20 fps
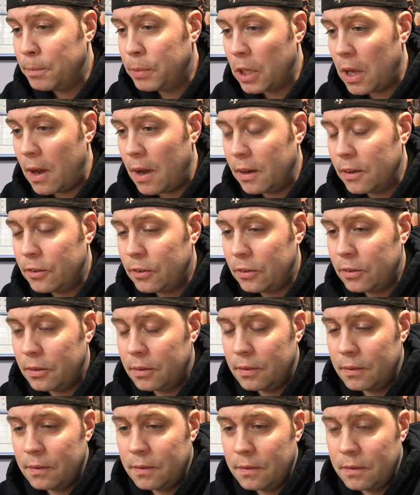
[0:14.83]
blogs,
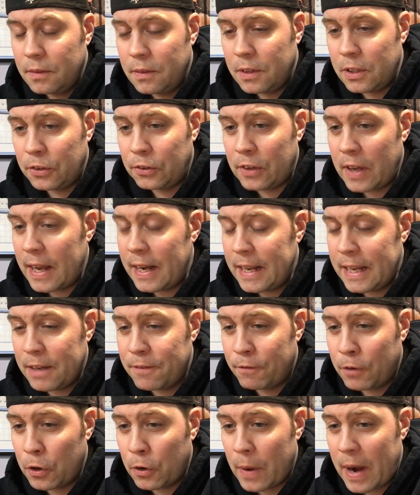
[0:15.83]
designing
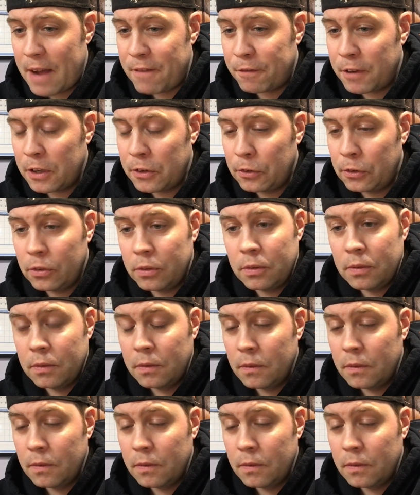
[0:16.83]
infographics,